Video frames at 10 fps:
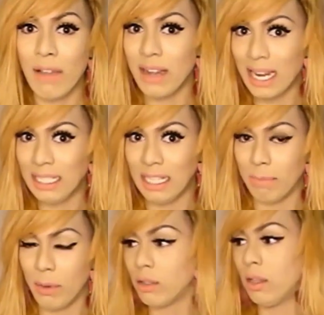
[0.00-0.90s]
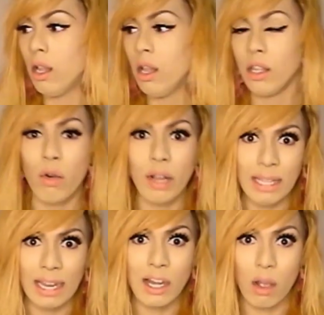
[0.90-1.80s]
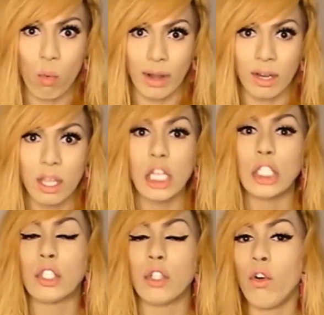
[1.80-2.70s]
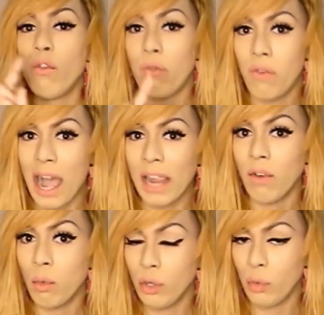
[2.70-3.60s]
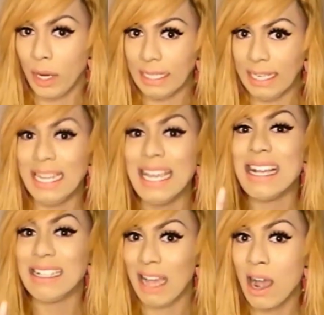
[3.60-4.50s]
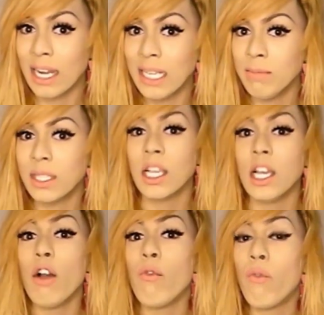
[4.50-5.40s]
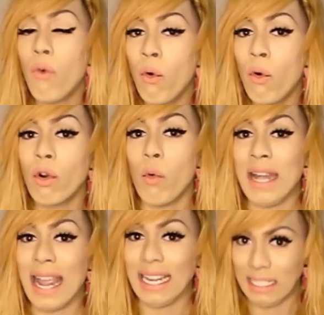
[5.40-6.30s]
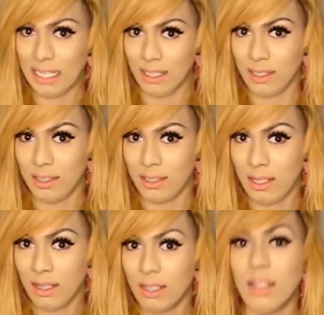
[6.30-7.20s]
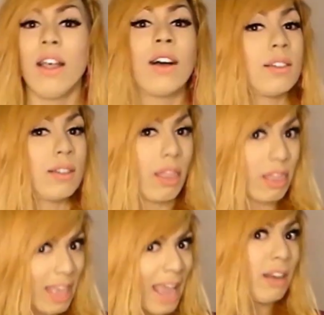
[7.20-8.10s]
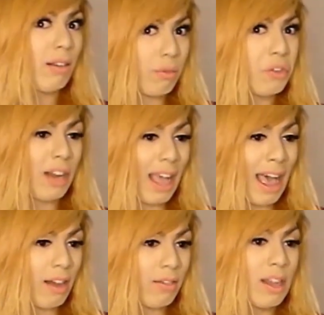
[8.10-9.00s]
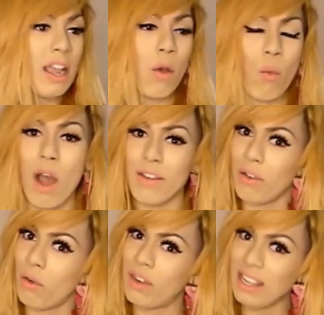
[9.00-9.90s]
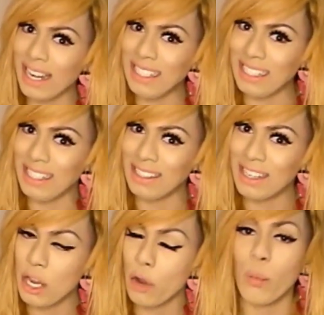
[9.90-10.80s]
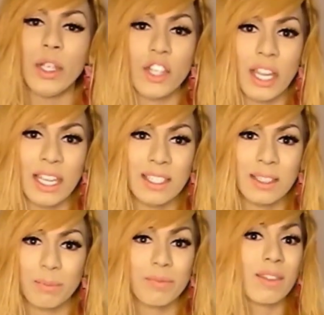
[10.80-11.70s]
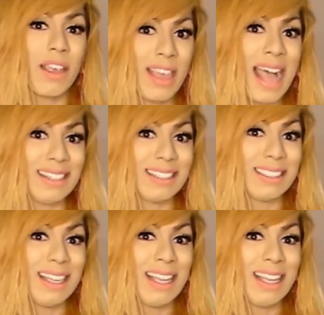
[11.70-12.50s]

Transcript: have 19 because you already taken out 1. So 5 over 20 times 4 over 19. Then we will have 1 over 19, which is that